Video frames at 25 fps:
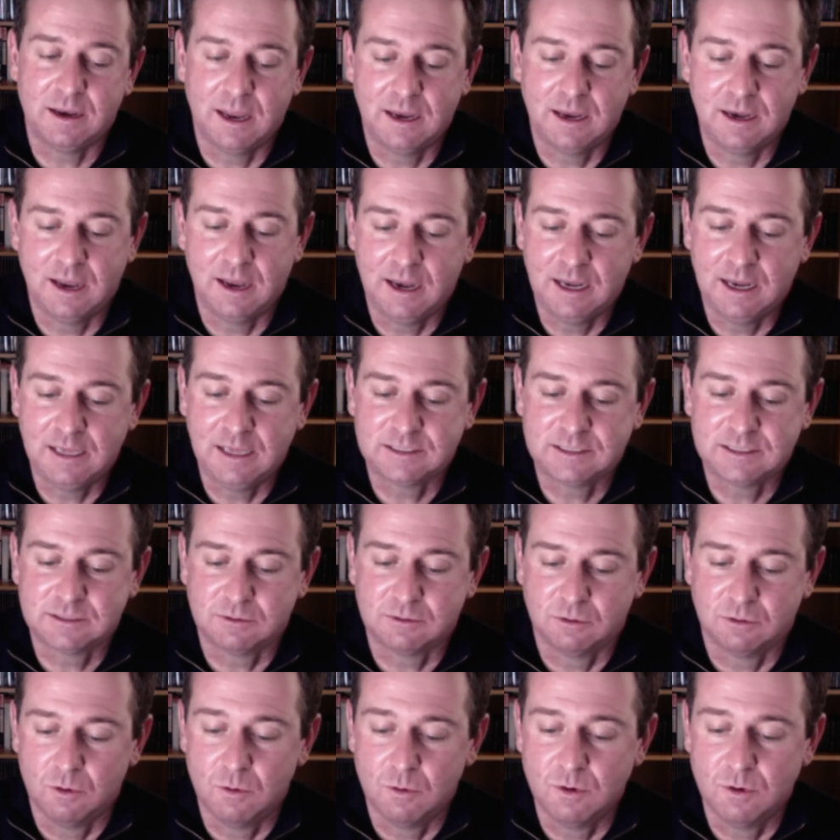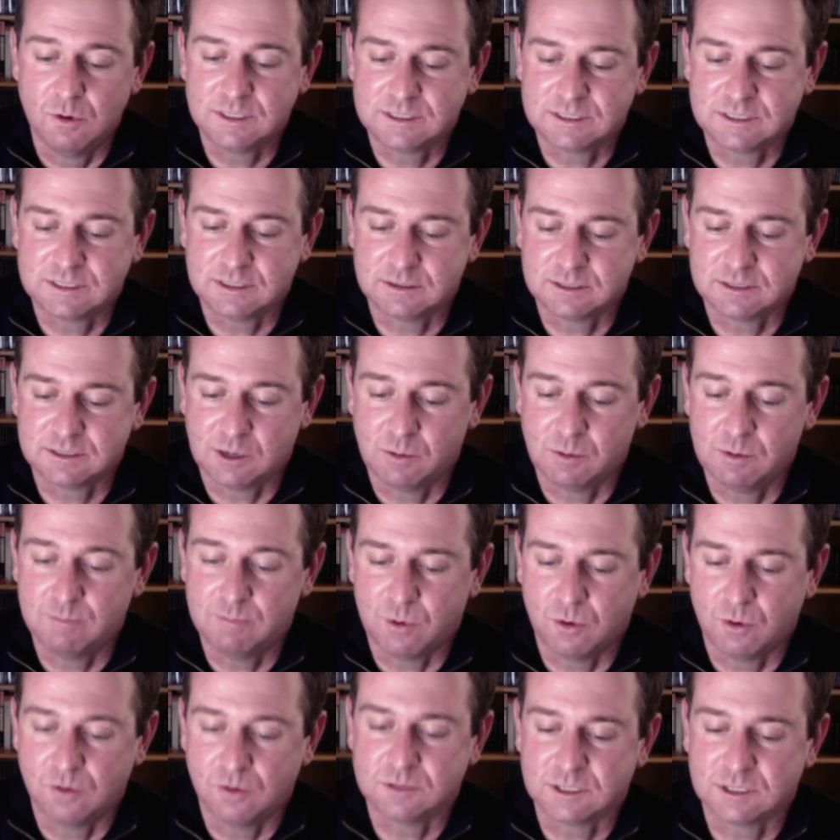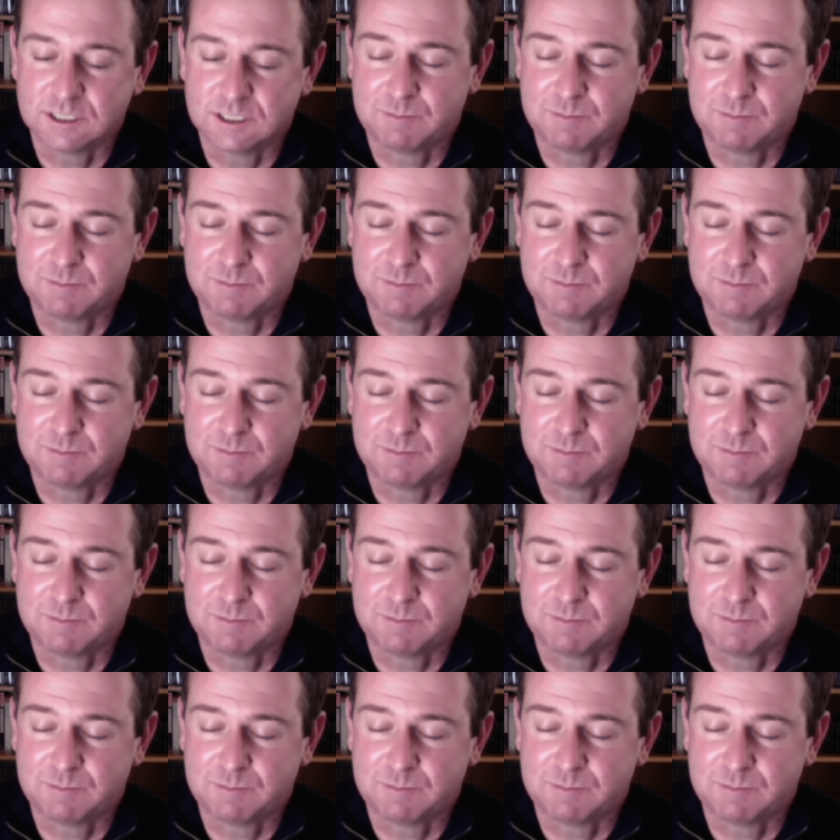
And it's always so important